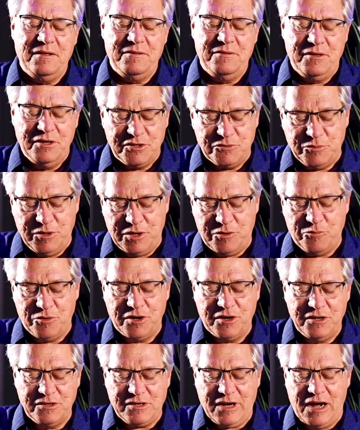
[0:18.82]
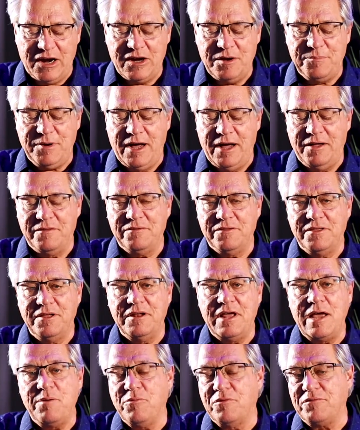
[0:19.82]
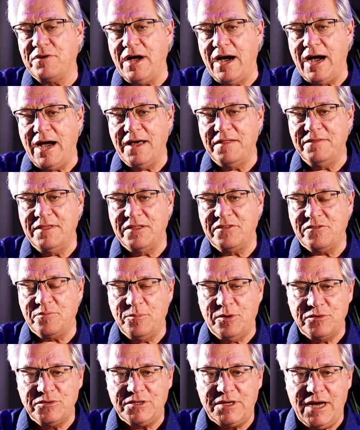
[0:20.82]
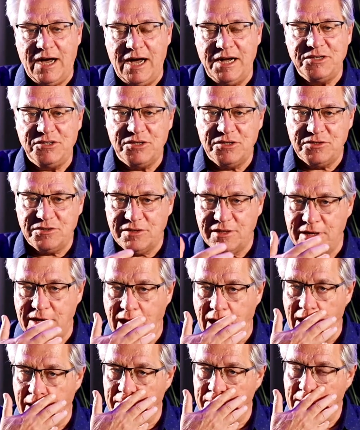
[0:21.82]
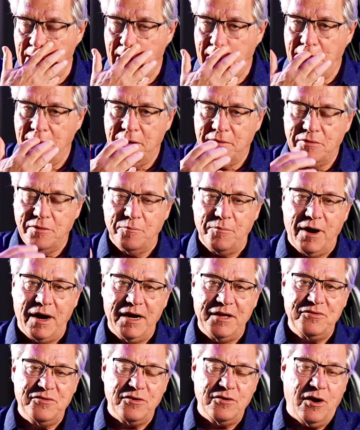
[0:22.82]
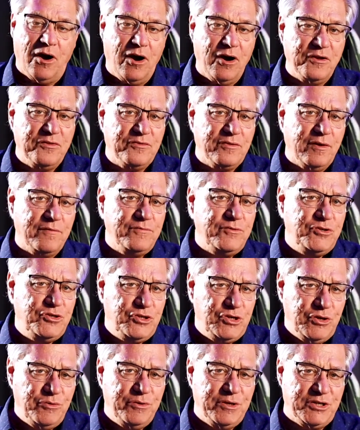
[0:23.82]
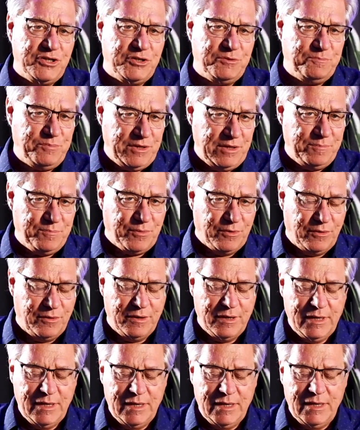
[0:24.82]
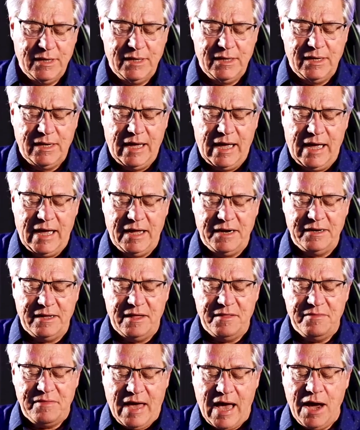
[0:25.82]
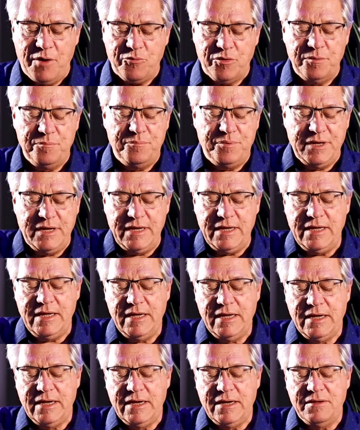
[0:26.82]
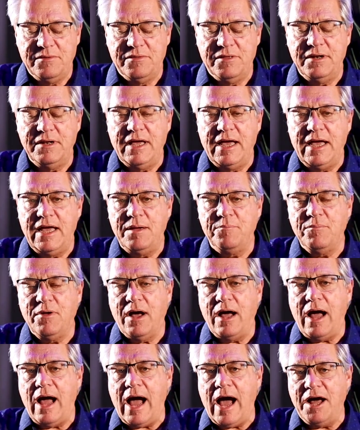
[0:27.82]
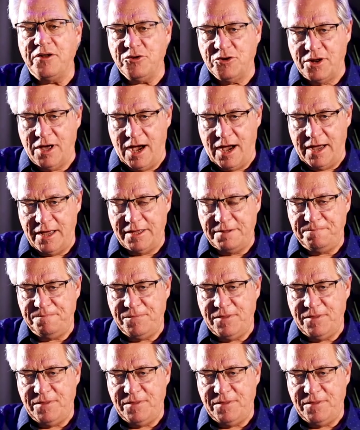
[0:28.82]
This week, we're going to talk about the name of God that's most consciously on the minds and hearts of Jewish people, and that would be the name Adonai